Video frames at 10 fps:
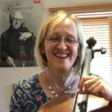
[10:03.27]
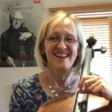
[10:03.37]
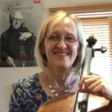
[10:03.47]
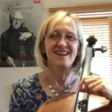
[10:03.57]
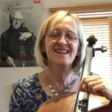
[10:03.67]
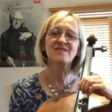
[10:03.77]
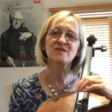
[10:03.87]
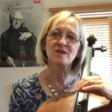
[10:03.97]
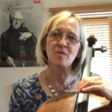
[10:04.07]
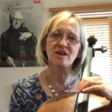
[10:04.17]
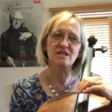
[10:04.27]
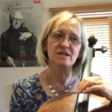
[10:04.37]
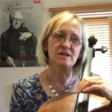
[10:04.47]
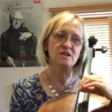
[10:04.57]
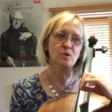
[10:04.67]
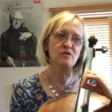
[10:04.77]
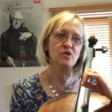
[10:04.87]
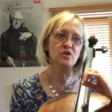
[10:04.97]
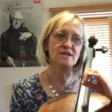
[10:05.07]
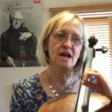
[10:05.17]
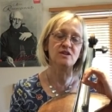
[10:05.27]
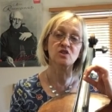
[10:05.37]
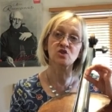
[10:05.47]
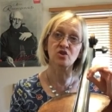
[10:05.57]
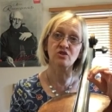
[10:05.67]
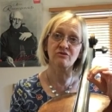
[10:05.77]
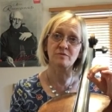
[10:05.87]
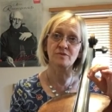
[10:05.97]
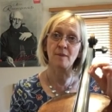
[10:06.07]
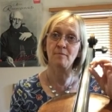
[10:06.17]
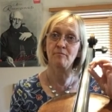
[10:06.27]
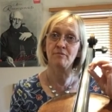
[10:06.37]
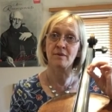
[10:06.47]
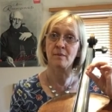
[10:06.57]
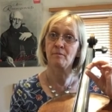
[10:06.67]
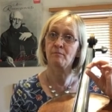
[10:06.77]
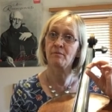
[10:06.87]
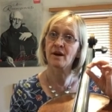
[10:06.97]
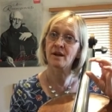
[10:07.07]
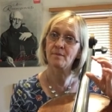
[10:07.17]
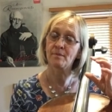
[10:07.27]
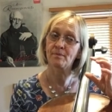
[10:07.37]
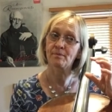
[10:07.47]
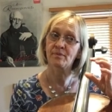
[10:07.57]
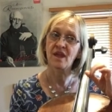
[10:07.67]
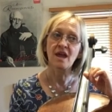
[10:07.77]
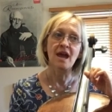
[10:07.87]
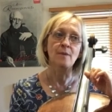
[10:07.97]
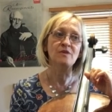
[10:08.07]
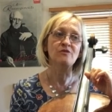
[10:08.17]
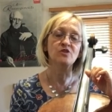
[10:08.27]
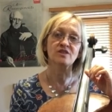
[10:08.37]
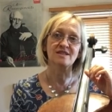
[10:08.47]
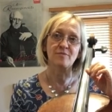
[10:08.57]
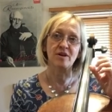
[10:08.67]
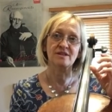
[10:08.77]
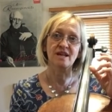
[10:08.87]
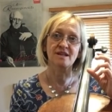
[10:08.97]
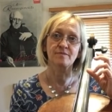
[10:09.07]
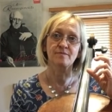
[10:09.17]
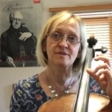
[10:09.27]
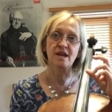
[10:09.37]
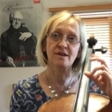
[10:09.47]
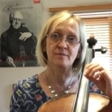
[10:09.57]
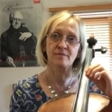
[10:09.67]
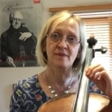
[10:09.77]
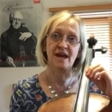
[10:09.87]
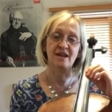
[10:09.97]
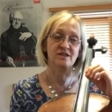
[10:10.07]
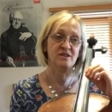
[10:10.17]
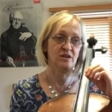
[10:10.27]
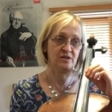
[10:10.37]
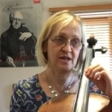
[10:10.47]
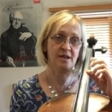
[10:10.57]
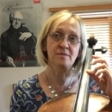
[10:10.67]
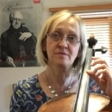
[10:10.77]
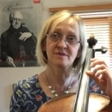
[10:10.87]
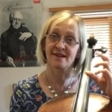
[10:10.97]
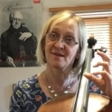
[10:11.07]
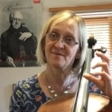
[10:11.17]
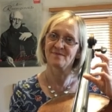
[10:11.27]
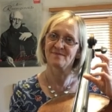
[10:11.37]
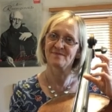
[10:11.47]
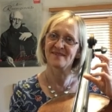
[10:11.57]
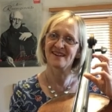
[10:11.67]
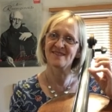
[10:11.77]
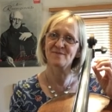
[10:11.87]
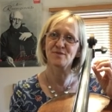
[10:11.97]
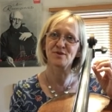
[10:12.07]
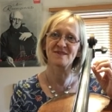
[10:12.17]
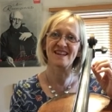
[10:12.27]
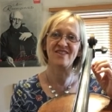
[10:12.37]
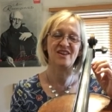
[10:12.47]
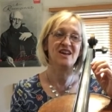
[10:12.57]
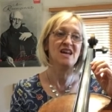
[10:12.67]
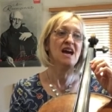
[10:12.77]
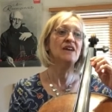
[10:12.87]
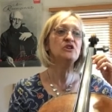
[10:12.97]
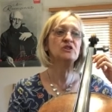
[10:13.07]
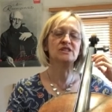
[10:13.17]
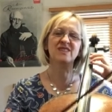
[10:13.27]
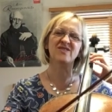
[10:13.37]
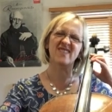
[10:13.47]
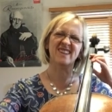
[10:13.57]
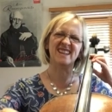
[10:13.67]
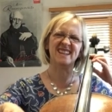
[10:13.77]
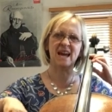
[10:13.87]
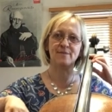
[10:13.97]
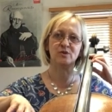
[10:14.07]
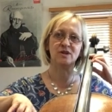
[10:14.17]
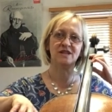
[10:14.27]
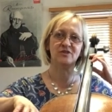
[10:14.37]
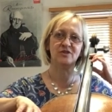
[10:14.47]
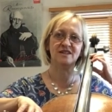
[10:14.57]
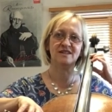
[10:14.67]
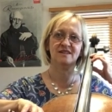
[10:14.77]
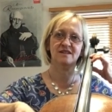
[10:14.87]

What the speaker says: that gives you some idea. So we've looked at the dotted rhythm, dum, ba-dum, ba-dum, and we've looked at separating da-dum, da-dum, and da-dum, da-dum, and then put them together. And you could even have a little gap between if you need it.